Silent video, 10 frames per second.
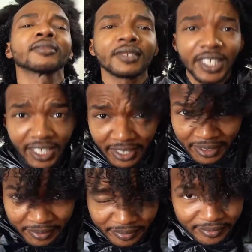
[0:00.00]
Yeah.
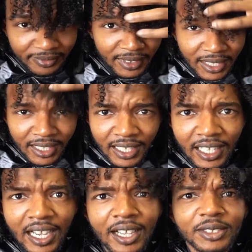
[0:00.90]

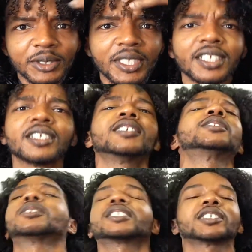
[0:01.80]
I was trying to
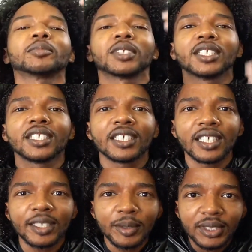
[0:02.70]
try something.
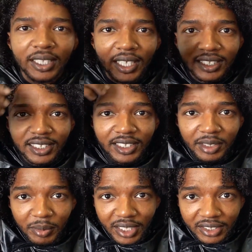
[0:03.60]
It was, I seen somebody